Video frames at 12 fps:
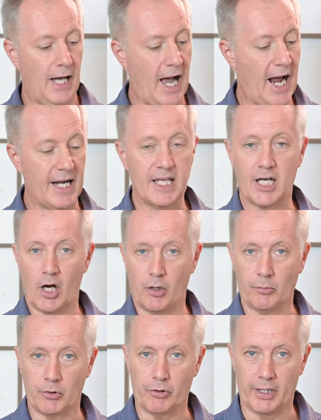
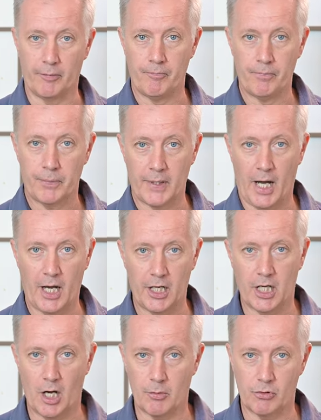honeycomb grid. Now,
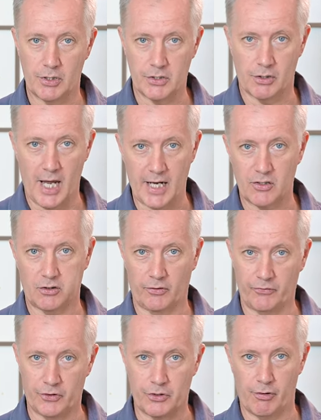honeycomb grids are
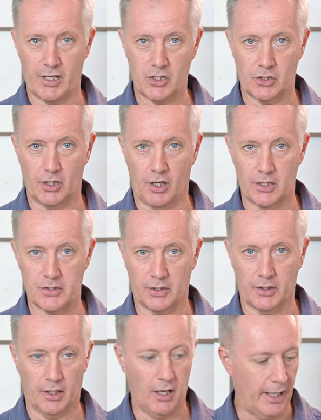excellent for directionizing
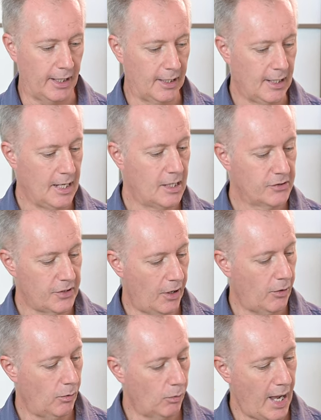the light.
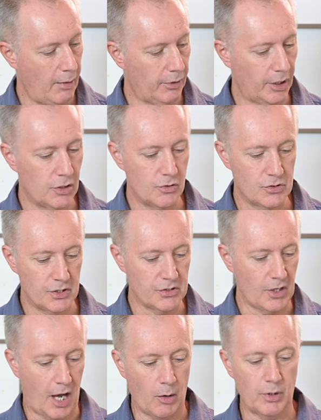So how would I use this?
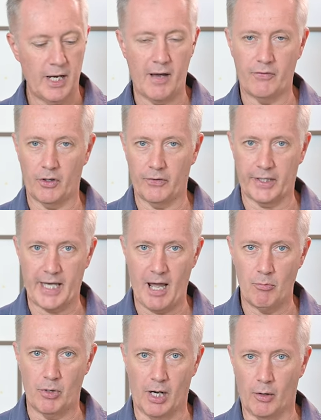I wouldn't have it on the
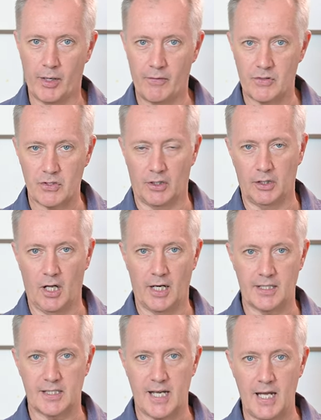camera. I would have this on a
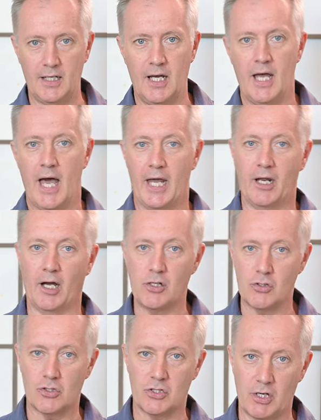light stand, and I
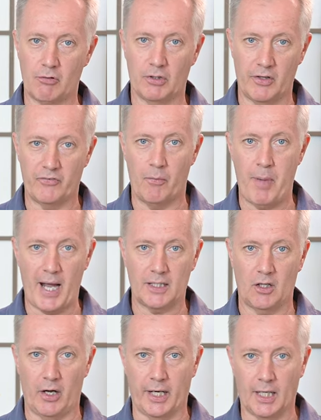use it generally for
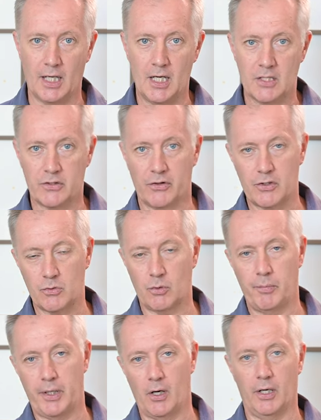backlighting. So this
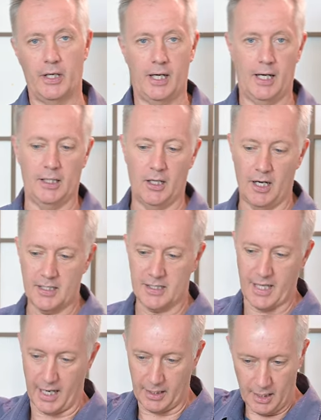would be on a light
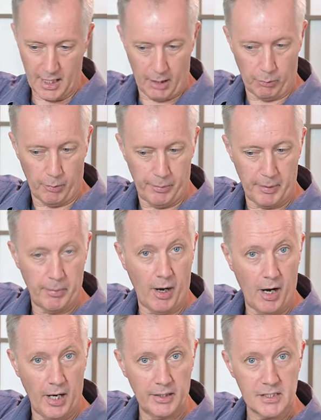stand and would be
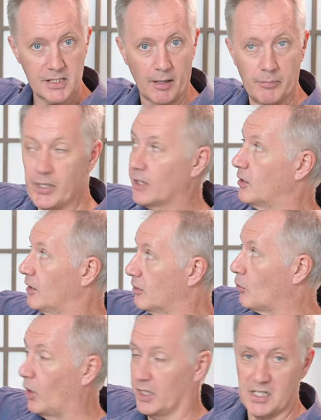behind the subject at
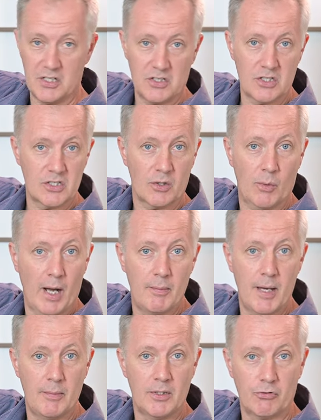quite a distance away,
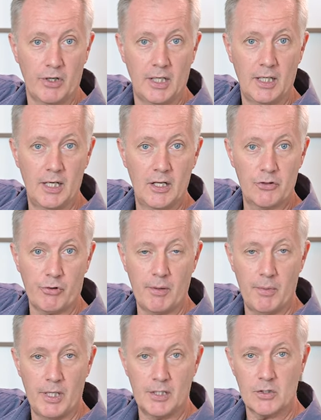maybe three
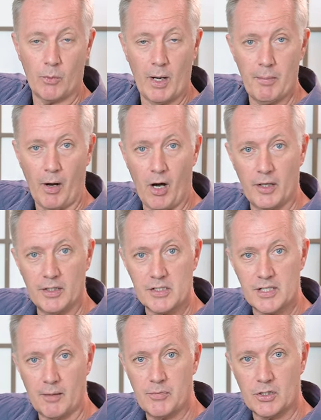meters away behind the
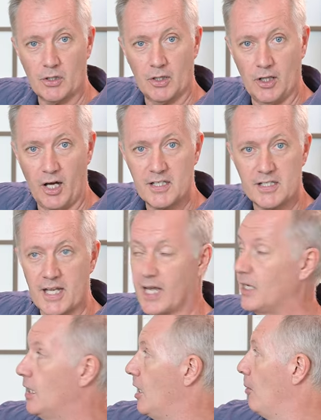subject on a light
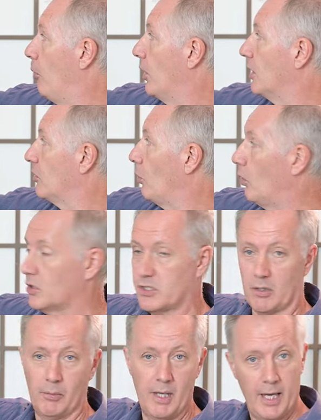stand, pointing towards
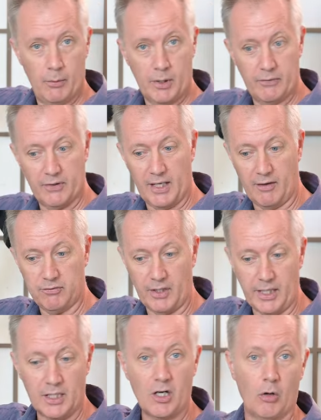them, and would give a
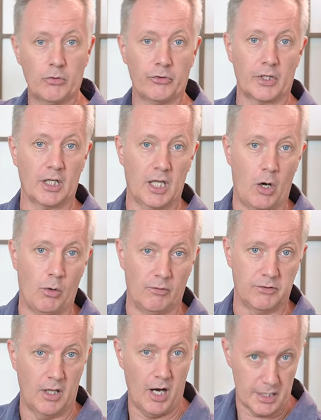lovely golden glow
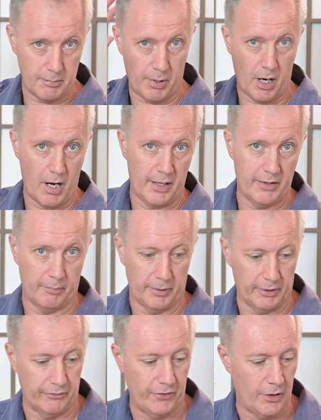of light behind them
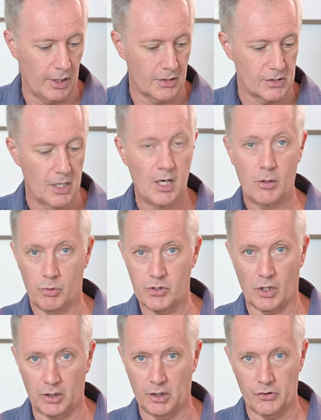in the photos, which
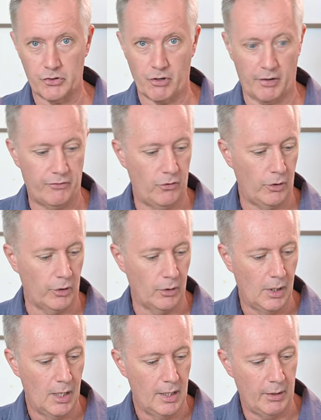I'll illustrate for you.
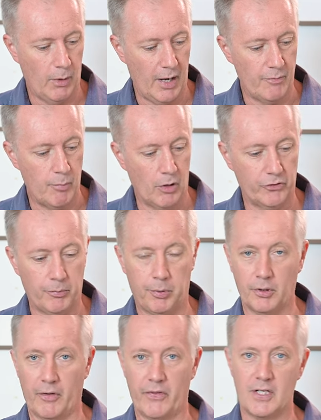Now, I have
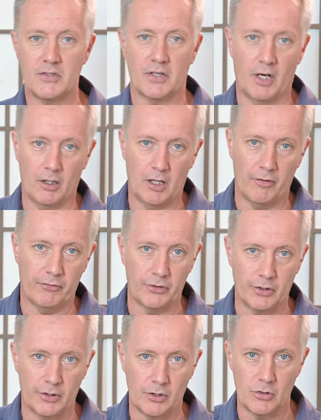multiple of these, and I'll
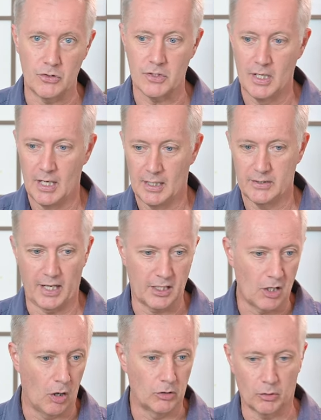often use, say,
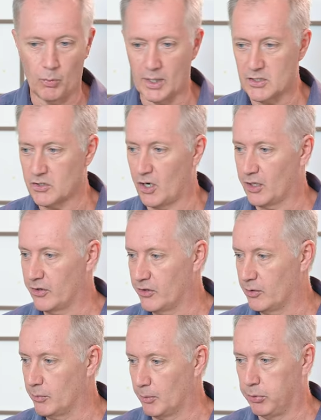gold on one side of
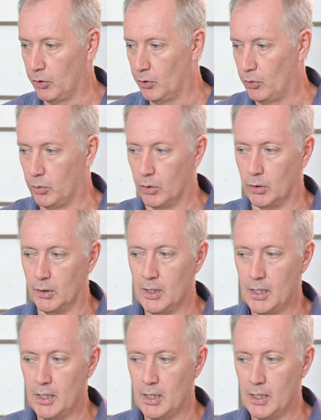them and blue or